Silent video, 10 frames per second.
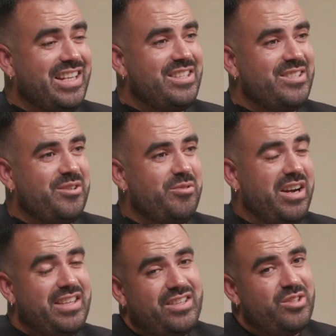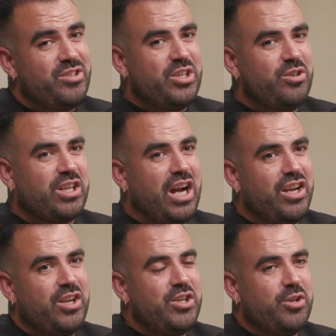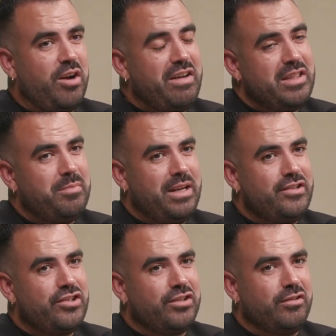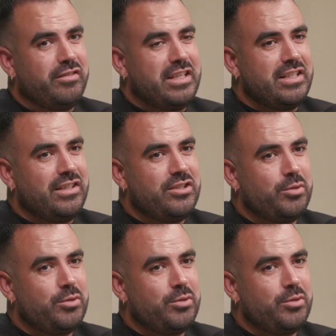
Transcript: think so. Yeah. I think so. You know, look, I've had the pleasure of getting